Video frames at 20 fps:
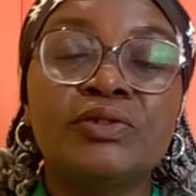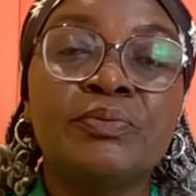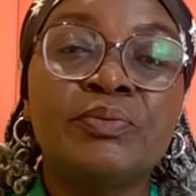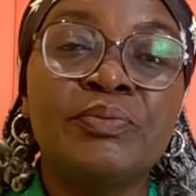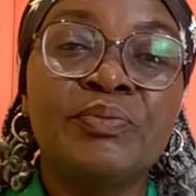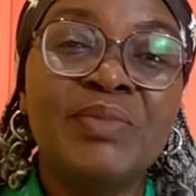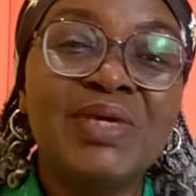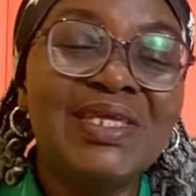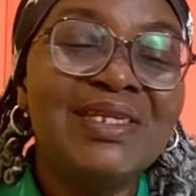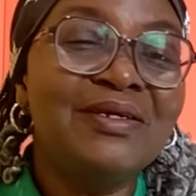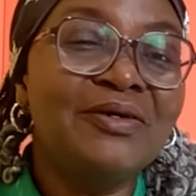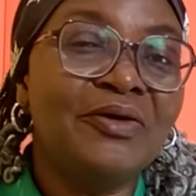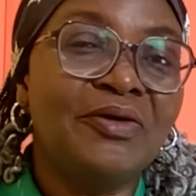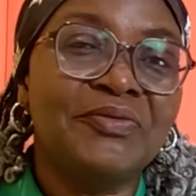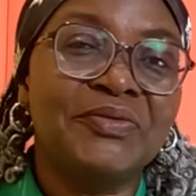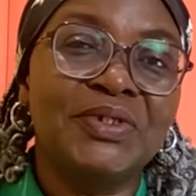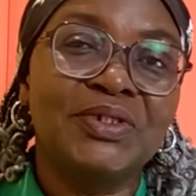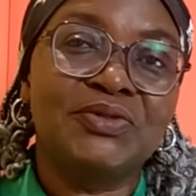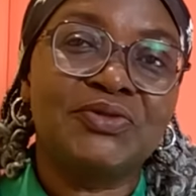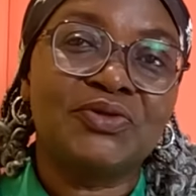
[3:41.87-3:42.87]
many
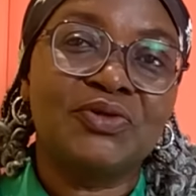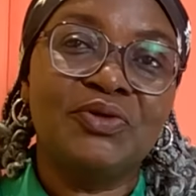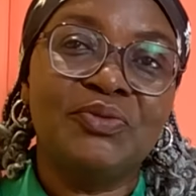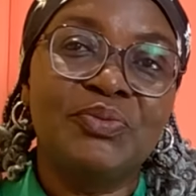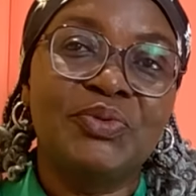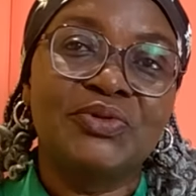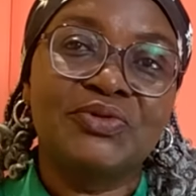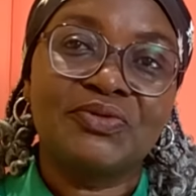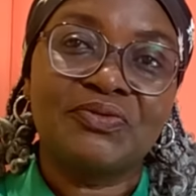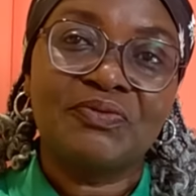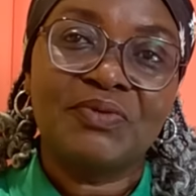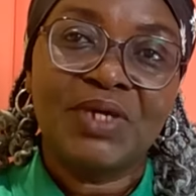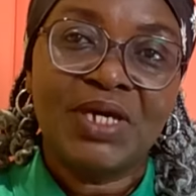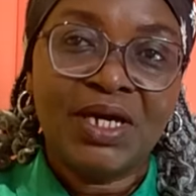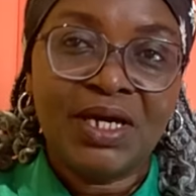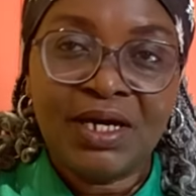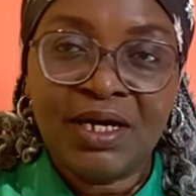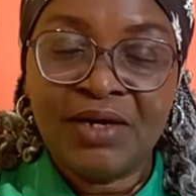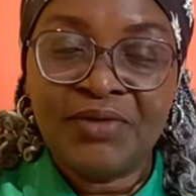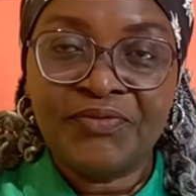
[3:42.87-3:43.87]
of the troubles we
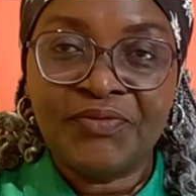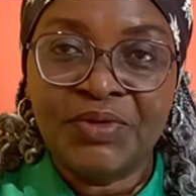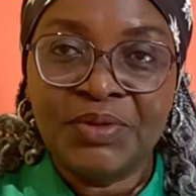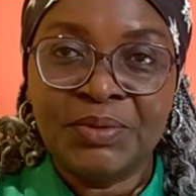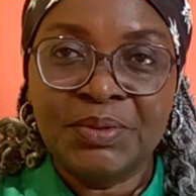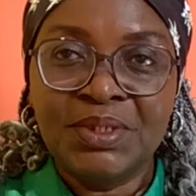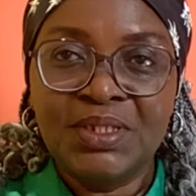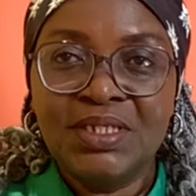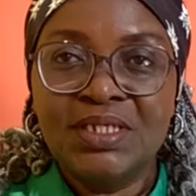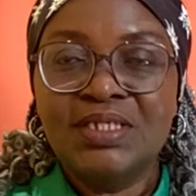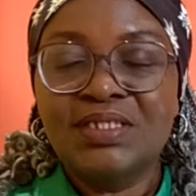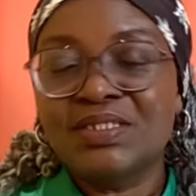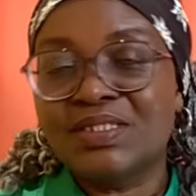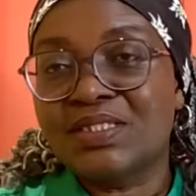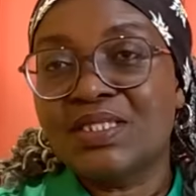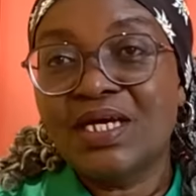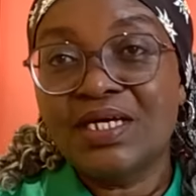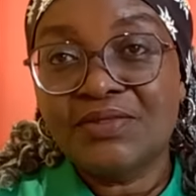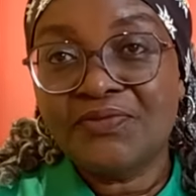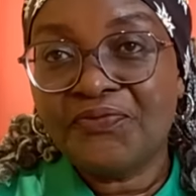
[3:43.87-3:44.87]
are having
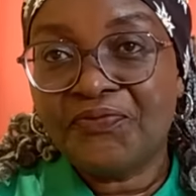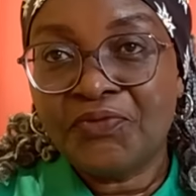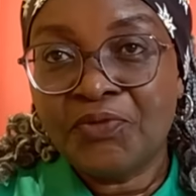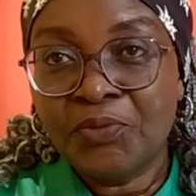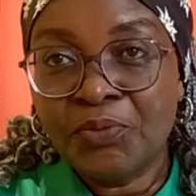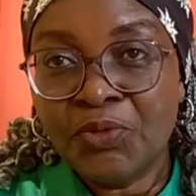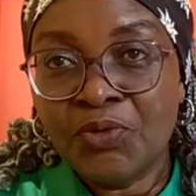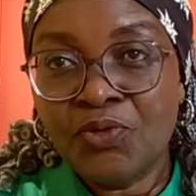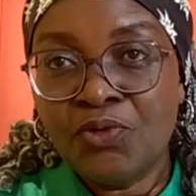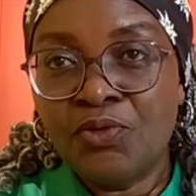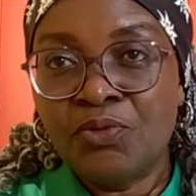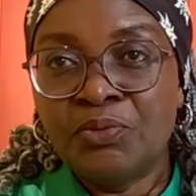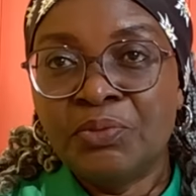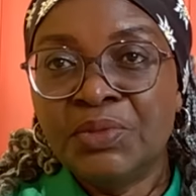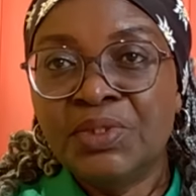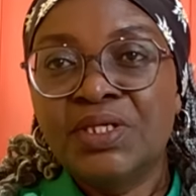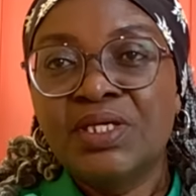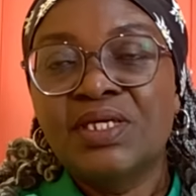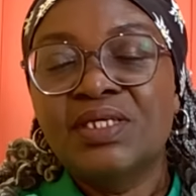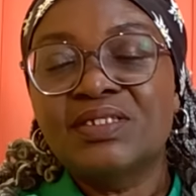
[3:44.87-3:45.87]
start from
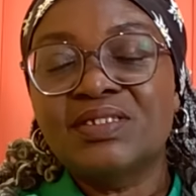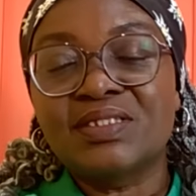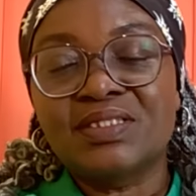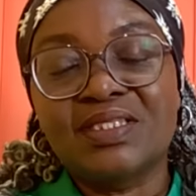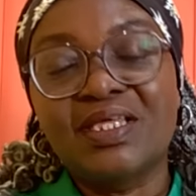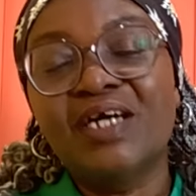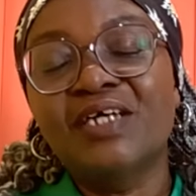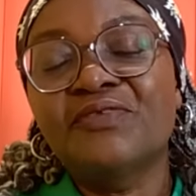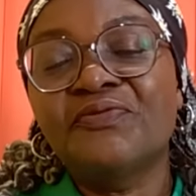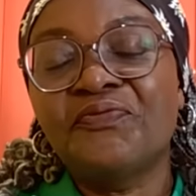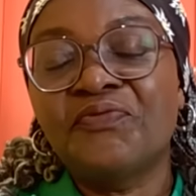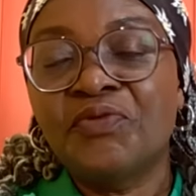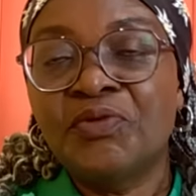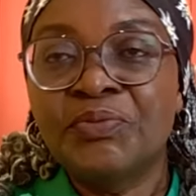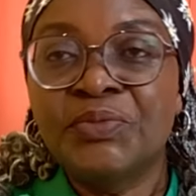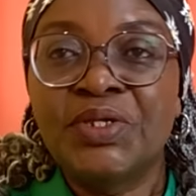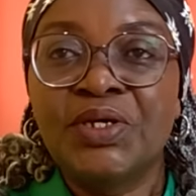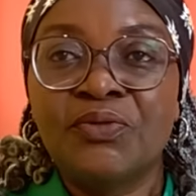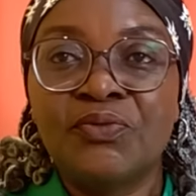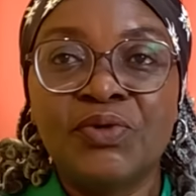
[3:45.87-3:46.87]
home, start
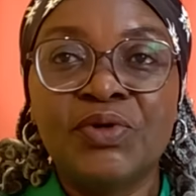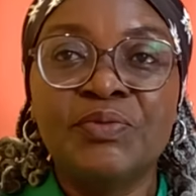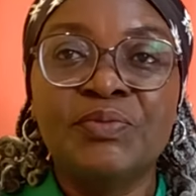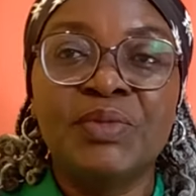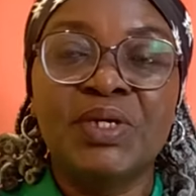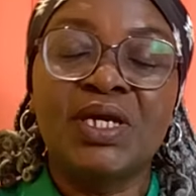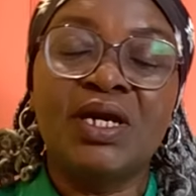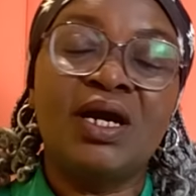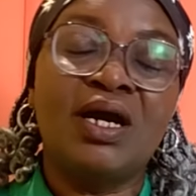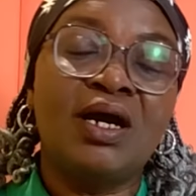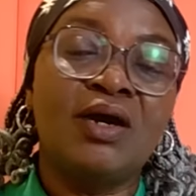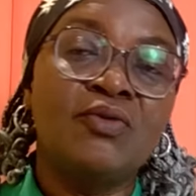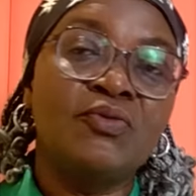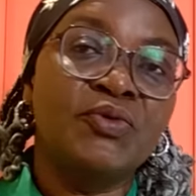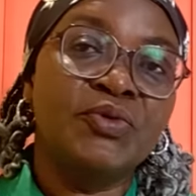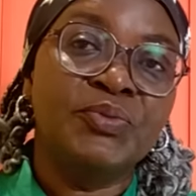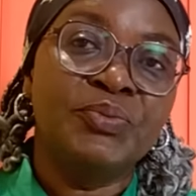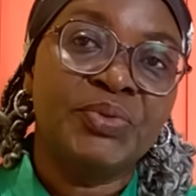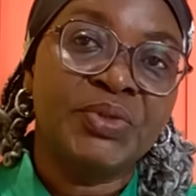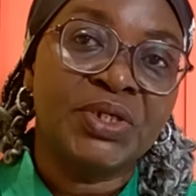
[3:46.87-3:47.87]
from the women, how
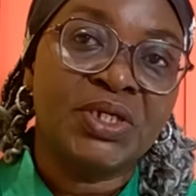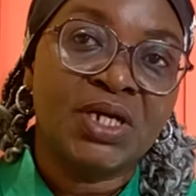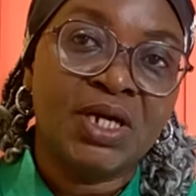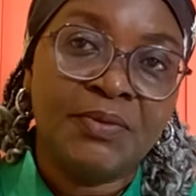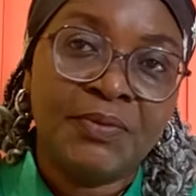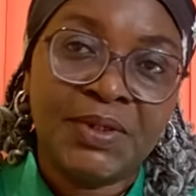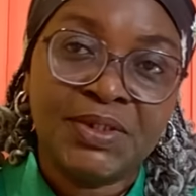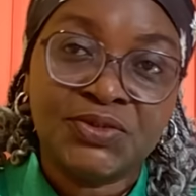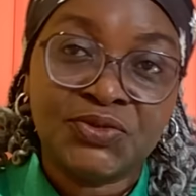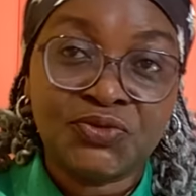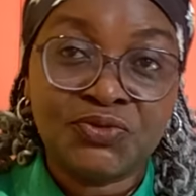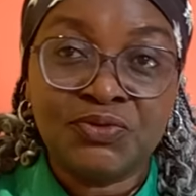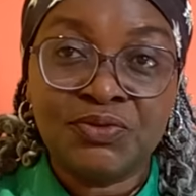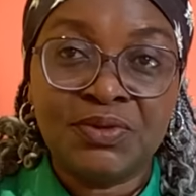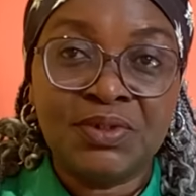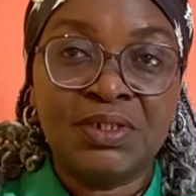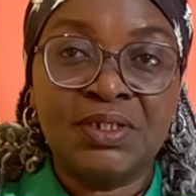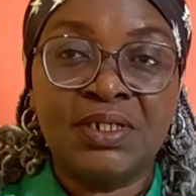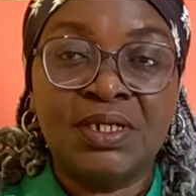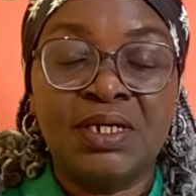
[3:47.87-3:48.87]
we bring our
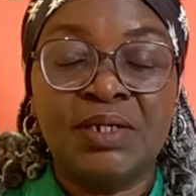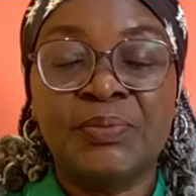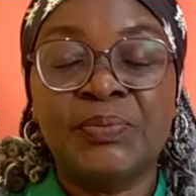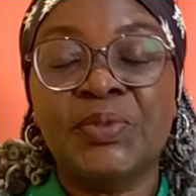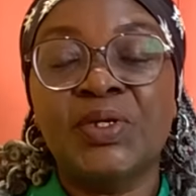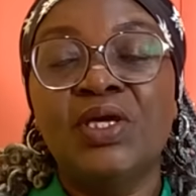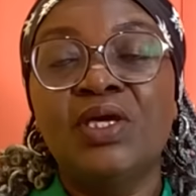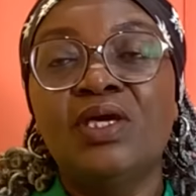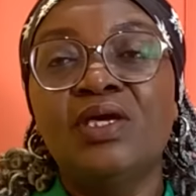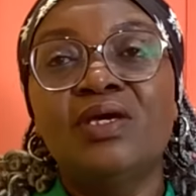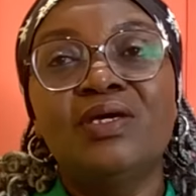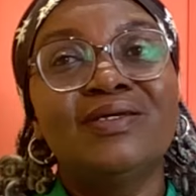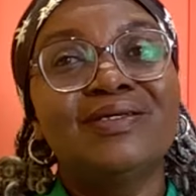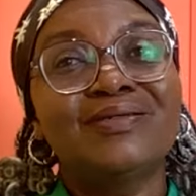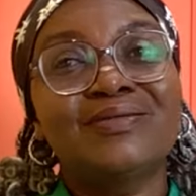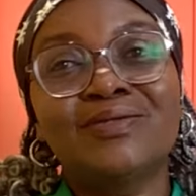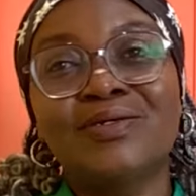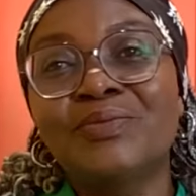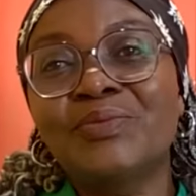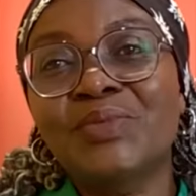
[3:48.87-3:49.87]
children up.
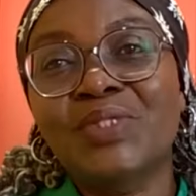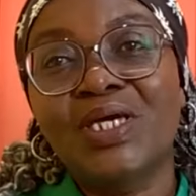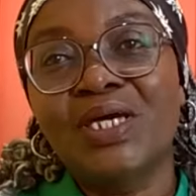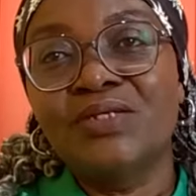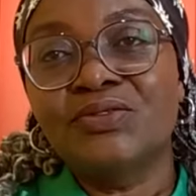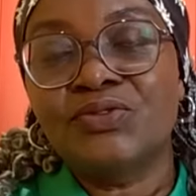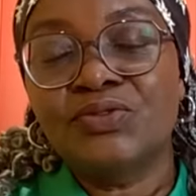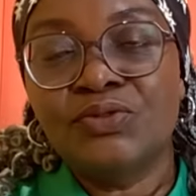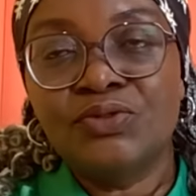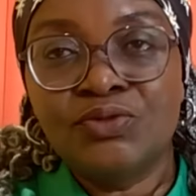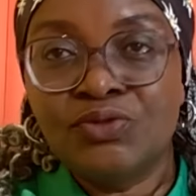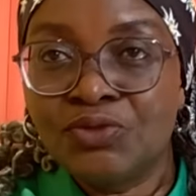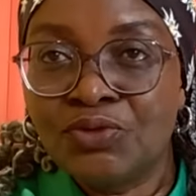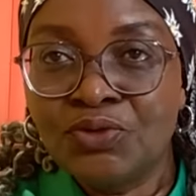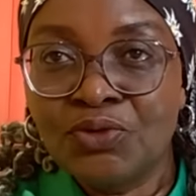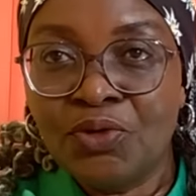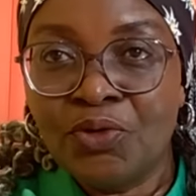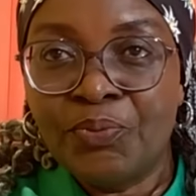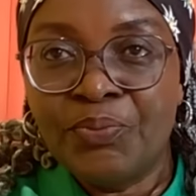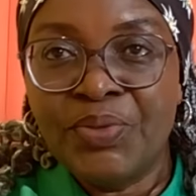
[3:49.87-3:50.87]
Sometimes you do
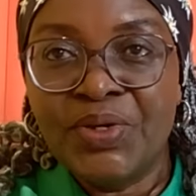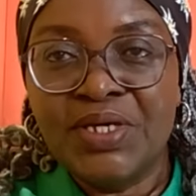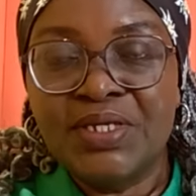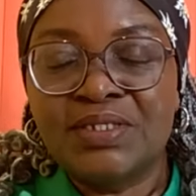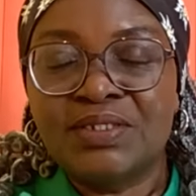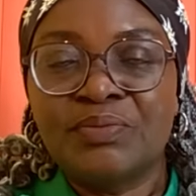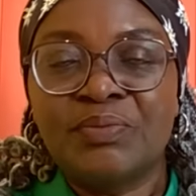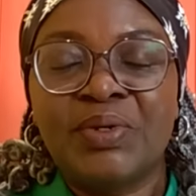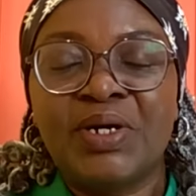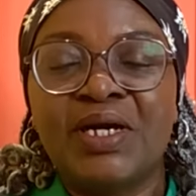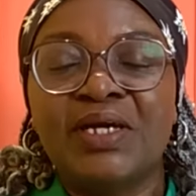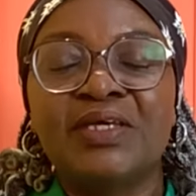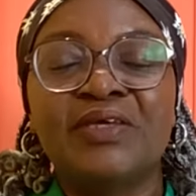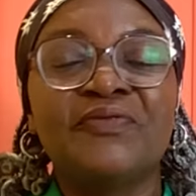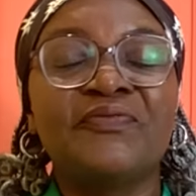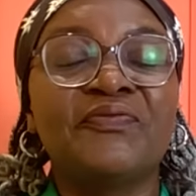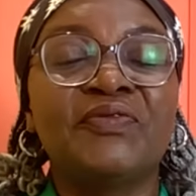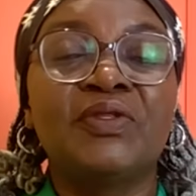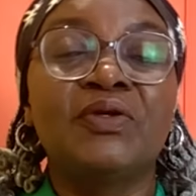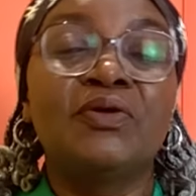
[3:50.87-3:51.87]
your best, but
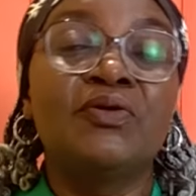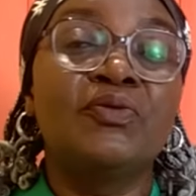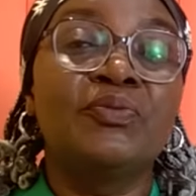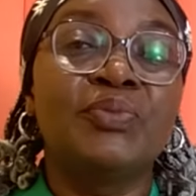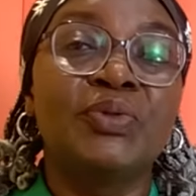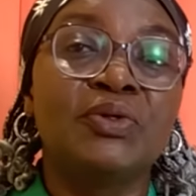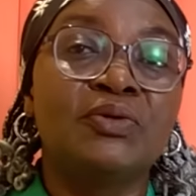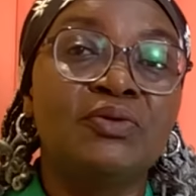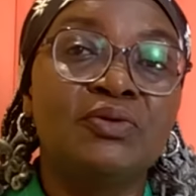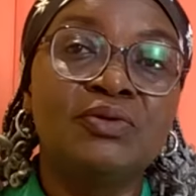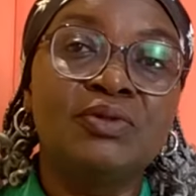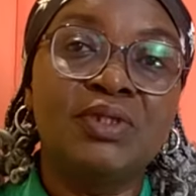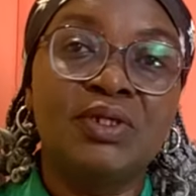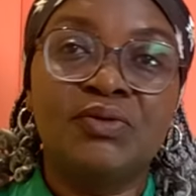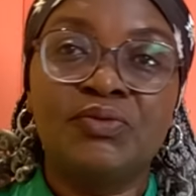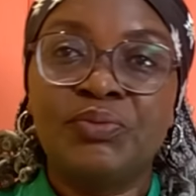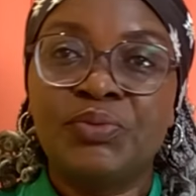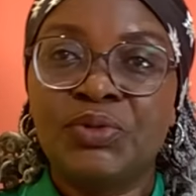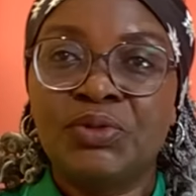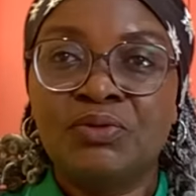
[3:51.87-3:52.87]
if they will be good, they
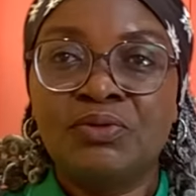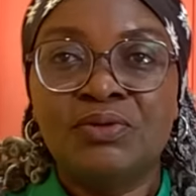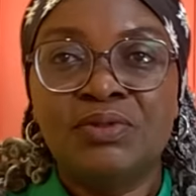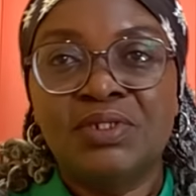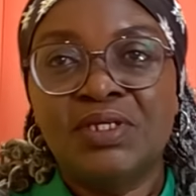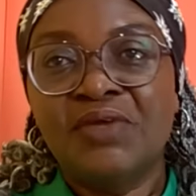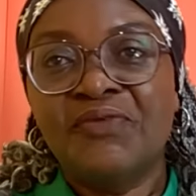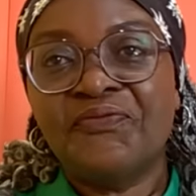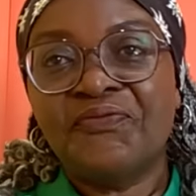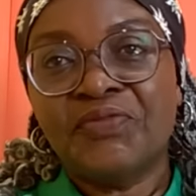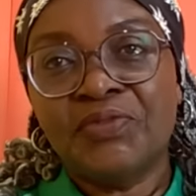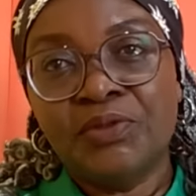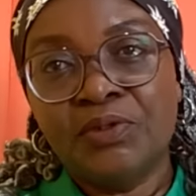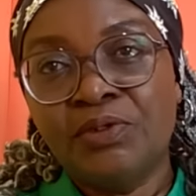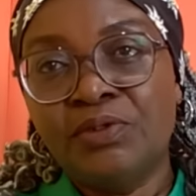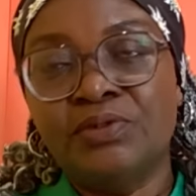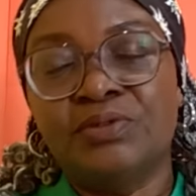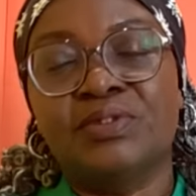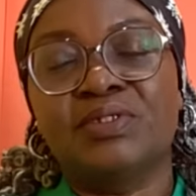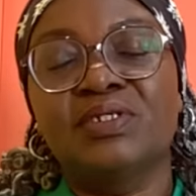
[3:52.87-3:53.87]
will be good. If
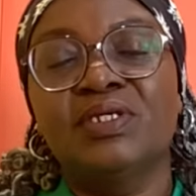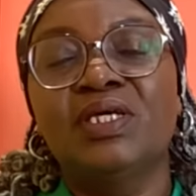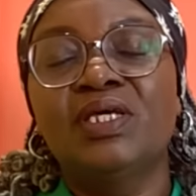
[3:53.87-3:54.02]
not,